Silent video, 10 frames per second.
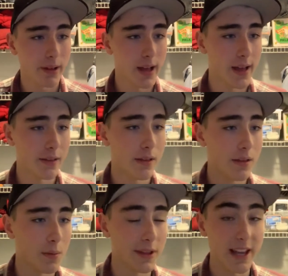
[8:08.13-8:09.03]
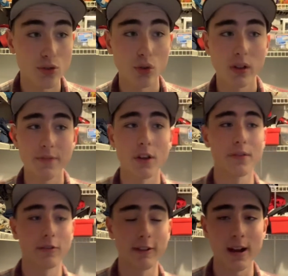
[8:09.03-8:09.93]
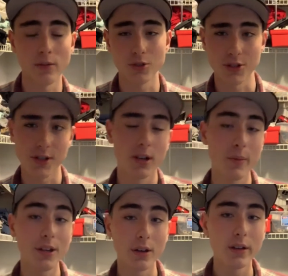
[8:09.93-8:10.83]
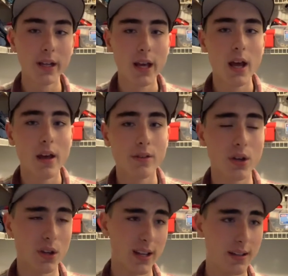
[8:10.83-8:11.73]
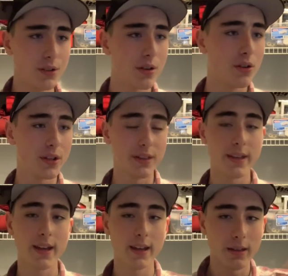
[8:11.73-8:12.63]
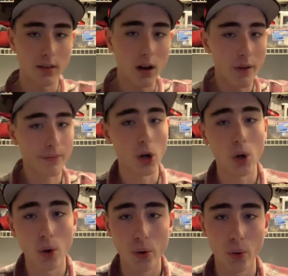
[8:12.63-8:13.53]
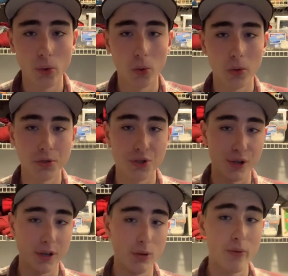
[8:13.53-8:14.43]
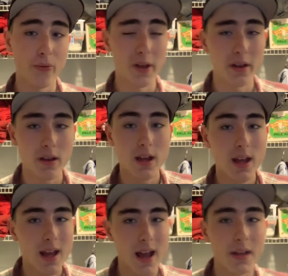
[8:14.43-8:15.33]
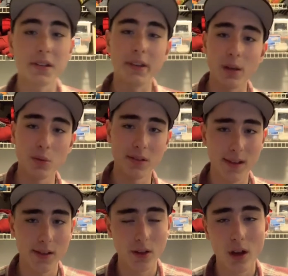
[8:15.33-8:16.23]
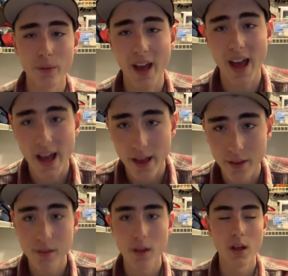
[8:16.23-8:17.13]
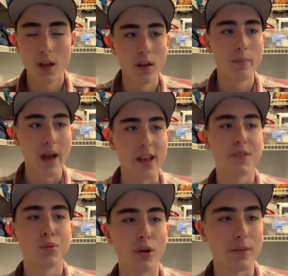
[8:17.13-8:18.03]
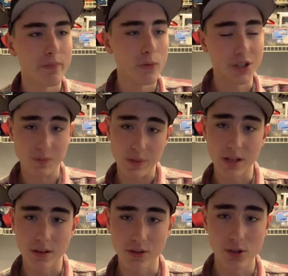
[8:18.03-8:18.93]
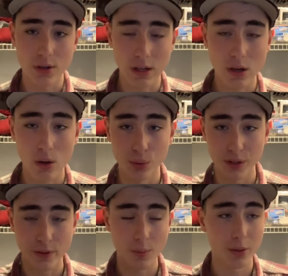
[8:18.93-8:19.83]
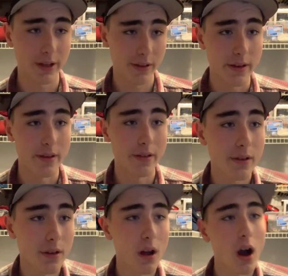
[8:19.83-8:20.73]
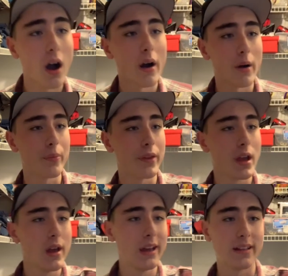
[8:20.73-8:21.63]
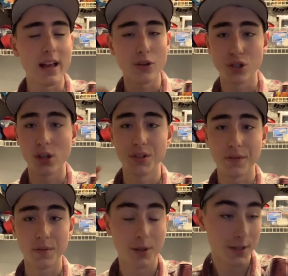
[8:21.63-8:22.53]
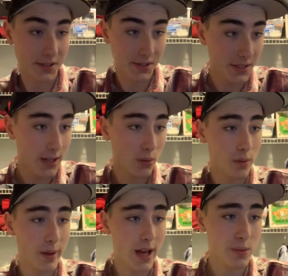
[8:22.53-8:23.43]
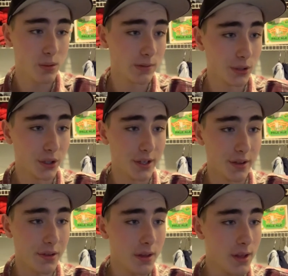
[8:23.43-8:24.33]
It has substantial lift off the ground, which is going to be good. So, it, so you can take it off-road or journey with it, as the name consists of, as passport, which means you can go different places. Um, it allows you to go different places. That's what a passport really is.